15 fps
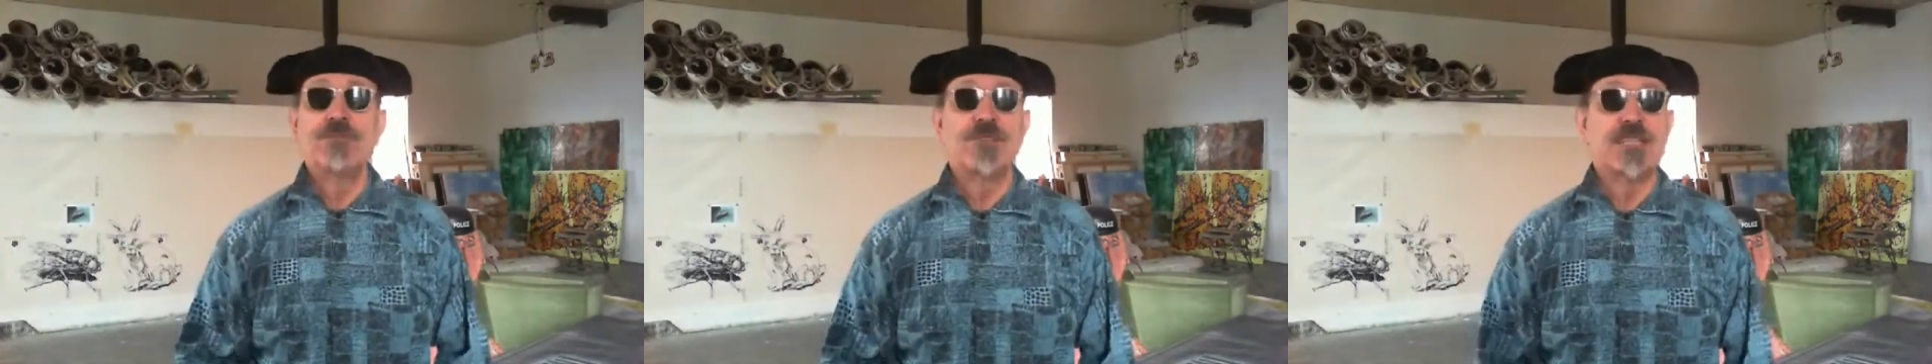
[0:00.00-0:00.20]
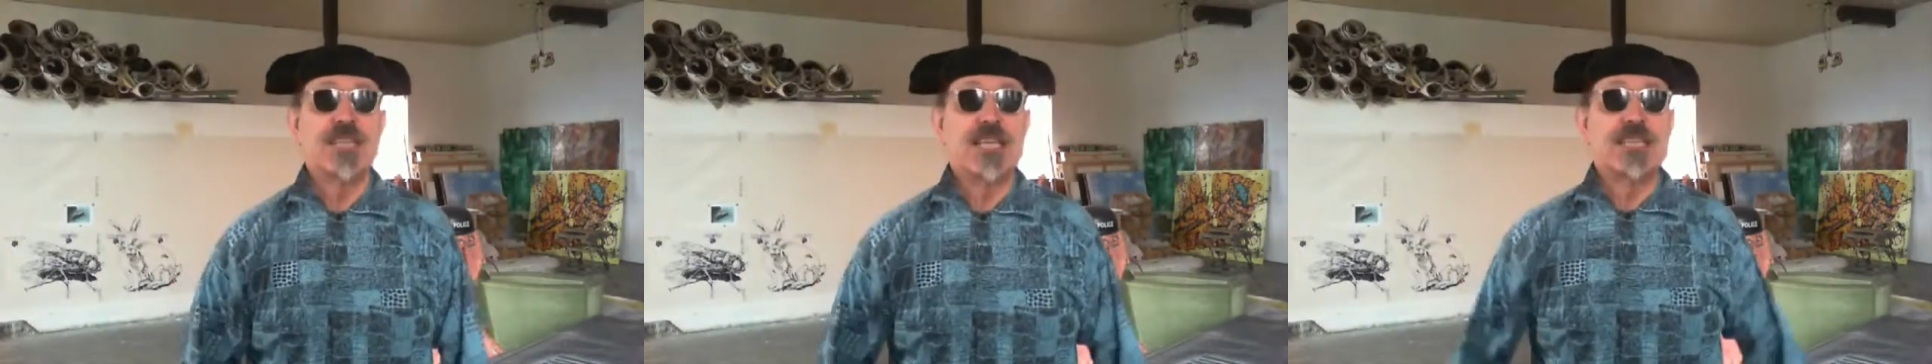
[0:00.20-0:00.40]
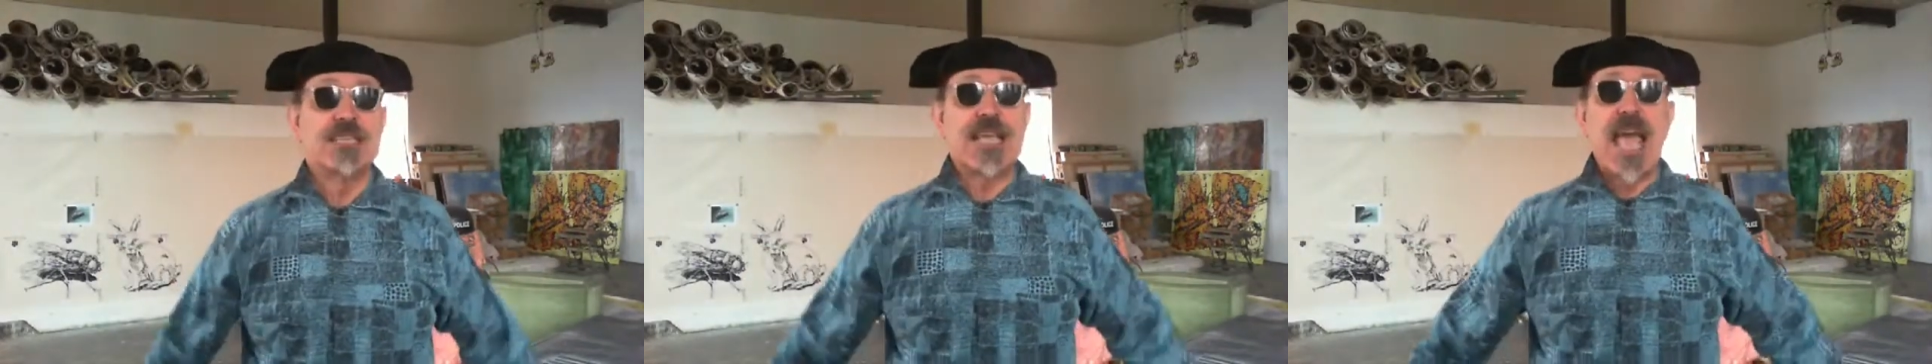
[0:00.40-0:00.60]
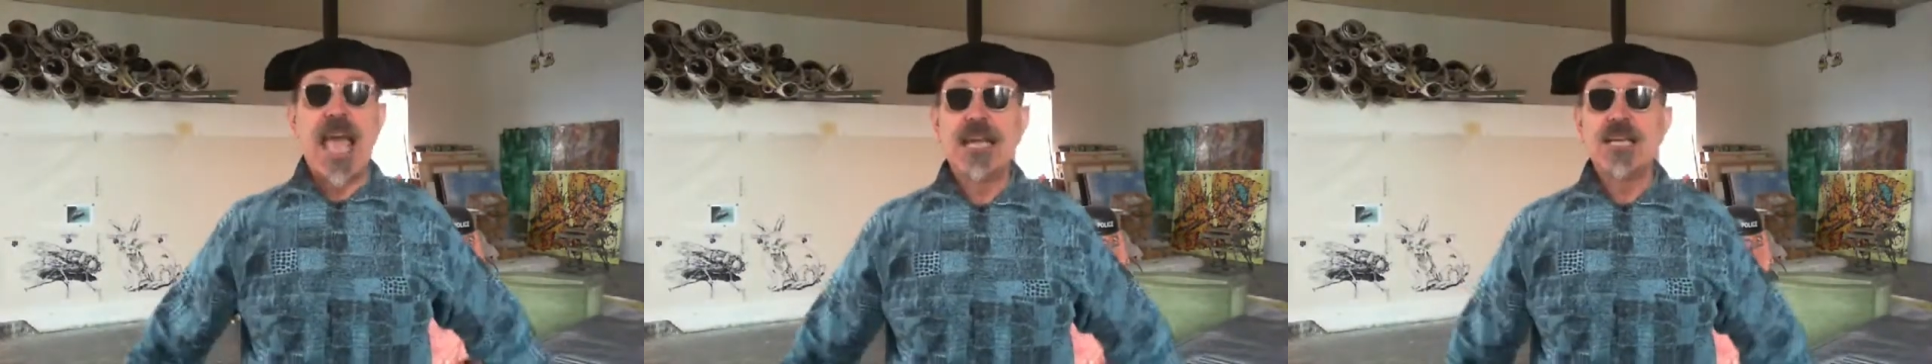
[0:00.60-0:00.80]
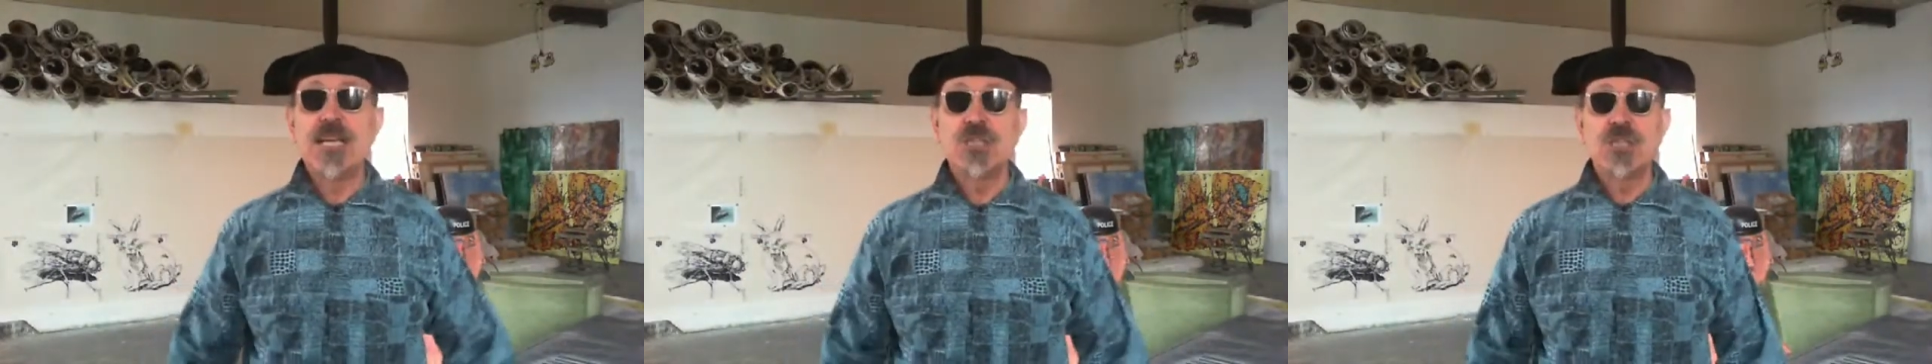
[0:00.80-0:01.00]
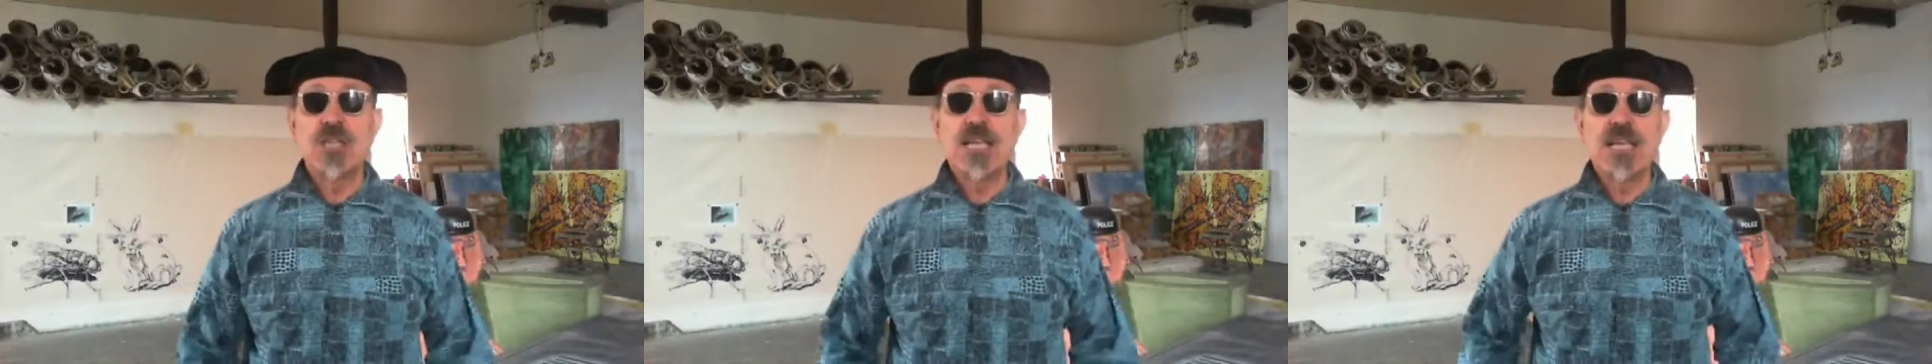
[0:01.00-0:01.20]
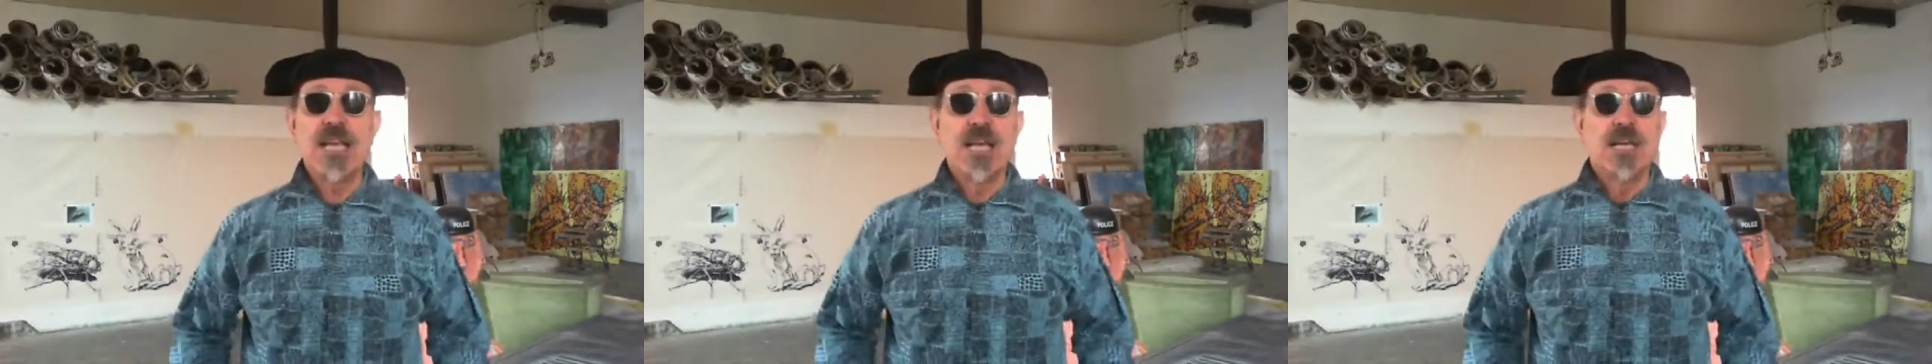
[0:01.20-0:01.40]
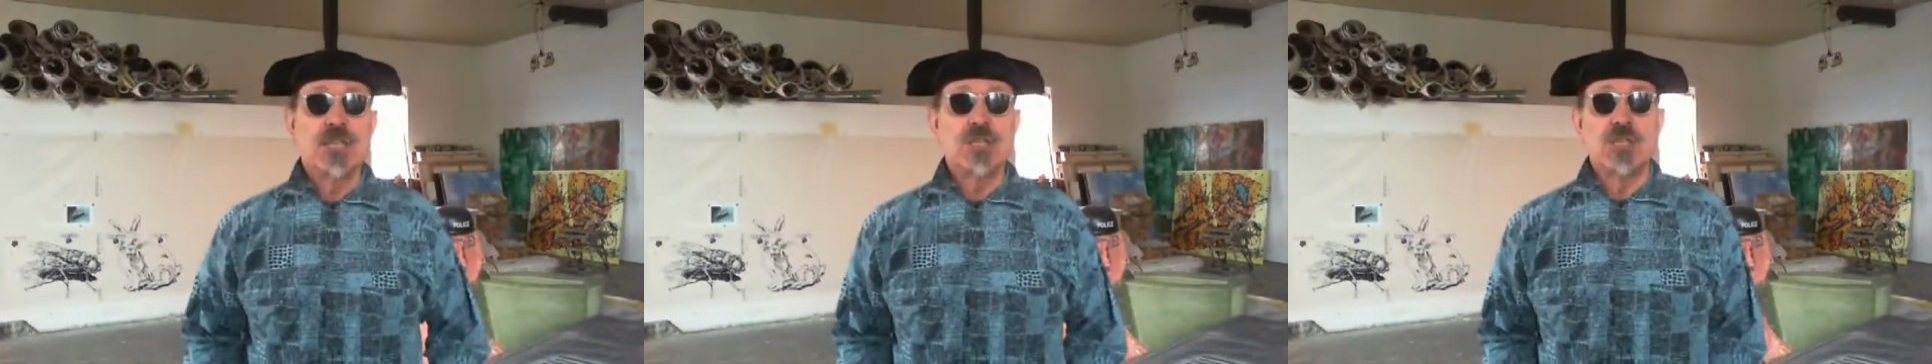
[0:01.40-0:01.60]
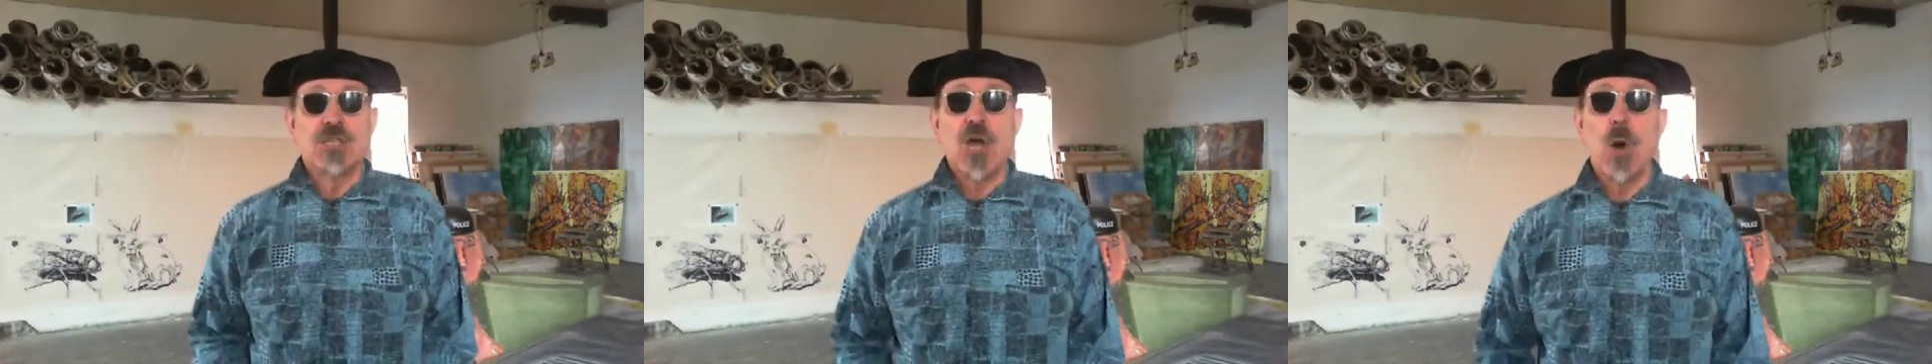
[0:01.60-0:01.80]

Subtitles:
of these energy